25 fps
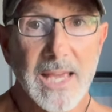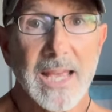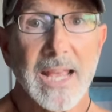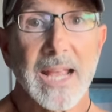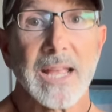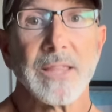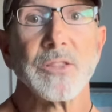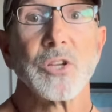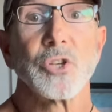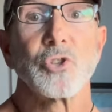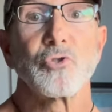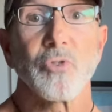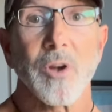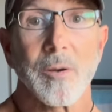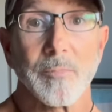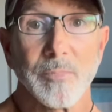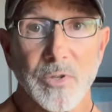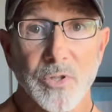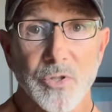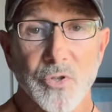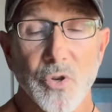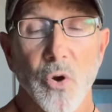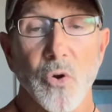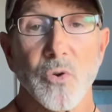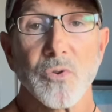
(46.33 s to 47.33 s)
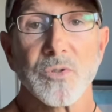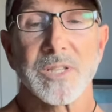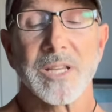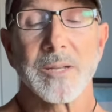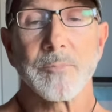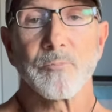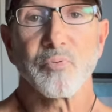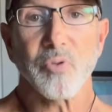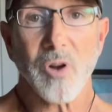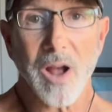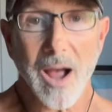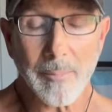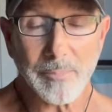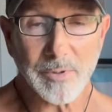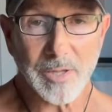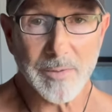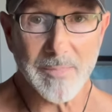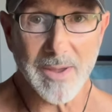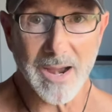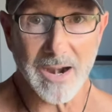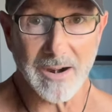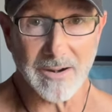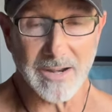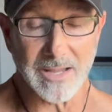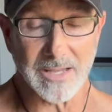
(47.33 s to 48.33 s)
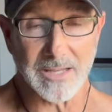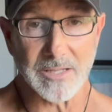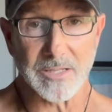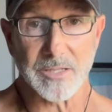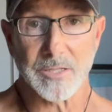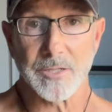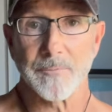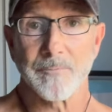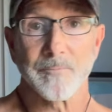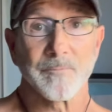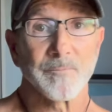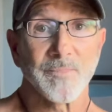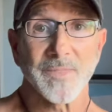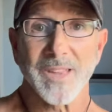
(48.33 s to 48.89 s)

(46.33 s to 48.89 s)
in the trouble zones and problem areas.